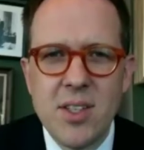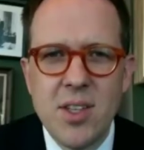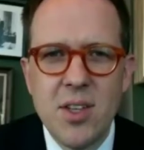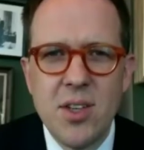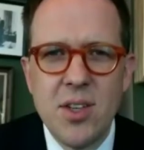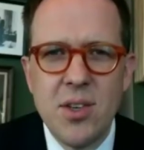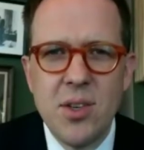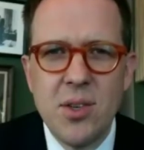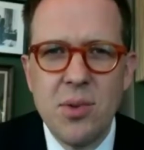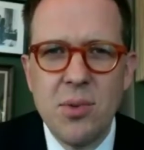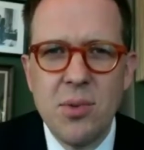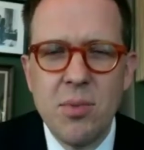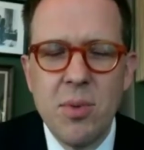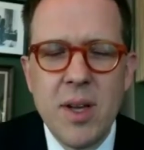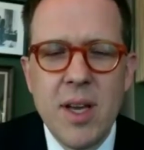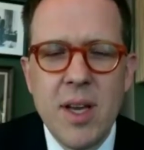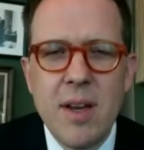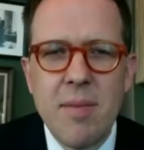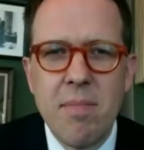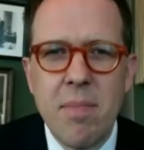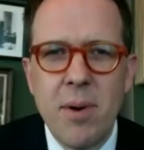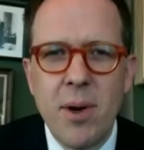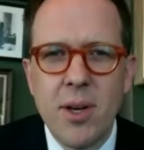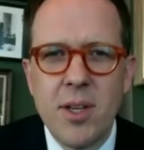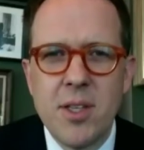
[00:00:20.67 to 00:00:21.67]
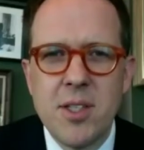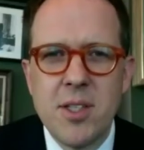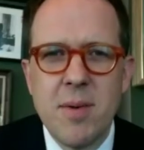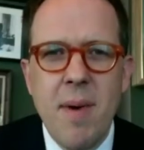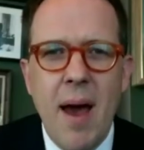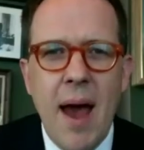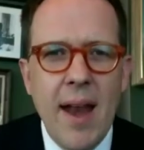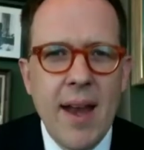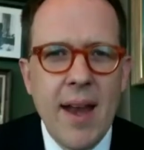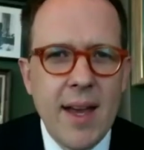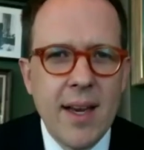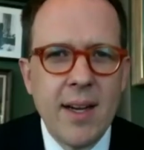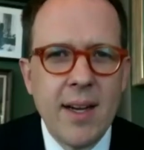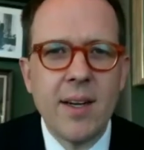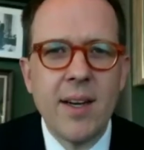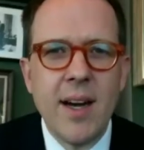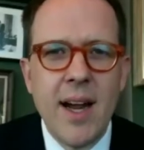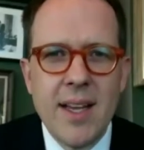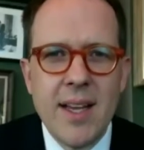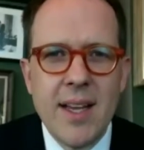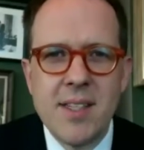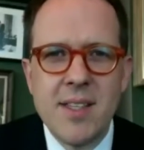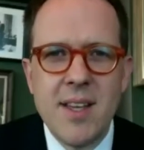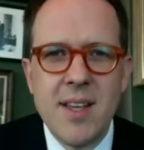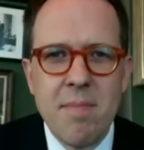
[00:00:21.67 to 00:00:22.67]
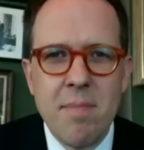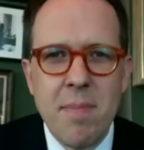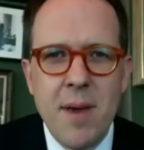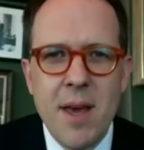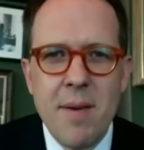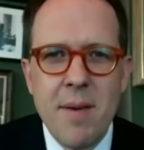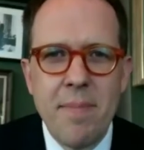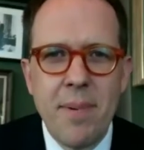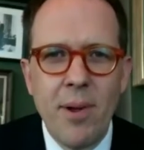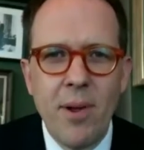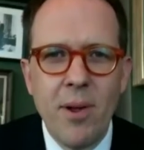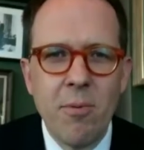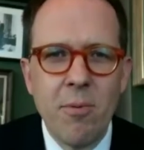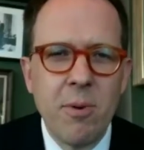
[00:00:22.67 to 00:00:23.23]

to read books about interesting people.